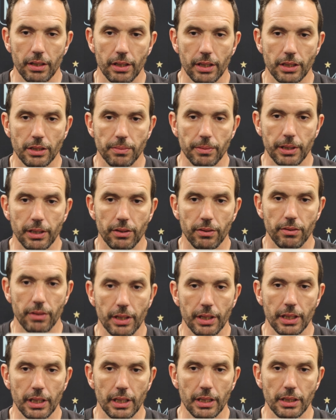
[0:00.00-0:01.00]
there's been
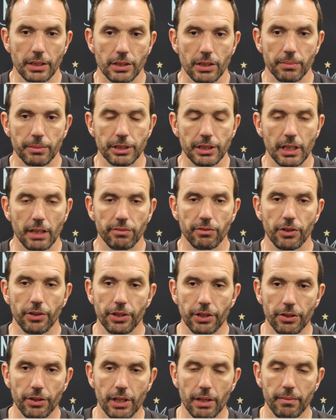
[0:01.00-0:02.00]
already some stuff going on